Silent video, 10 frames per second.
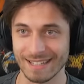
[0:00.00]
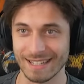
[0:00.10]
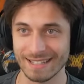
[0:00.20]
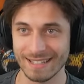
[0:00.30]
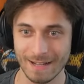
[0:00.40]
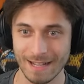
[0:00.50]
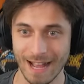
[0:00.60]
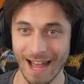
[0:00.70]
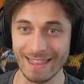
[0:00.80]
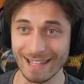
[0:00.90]
is it?
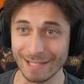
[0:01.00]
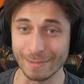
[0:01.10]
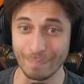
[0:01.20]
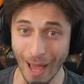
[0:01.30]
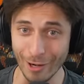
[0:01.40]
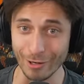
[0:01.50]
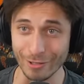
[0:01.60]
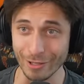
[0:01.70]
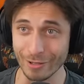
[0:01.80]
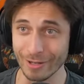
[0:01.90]
I think it's better,
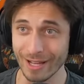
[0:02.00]
dude.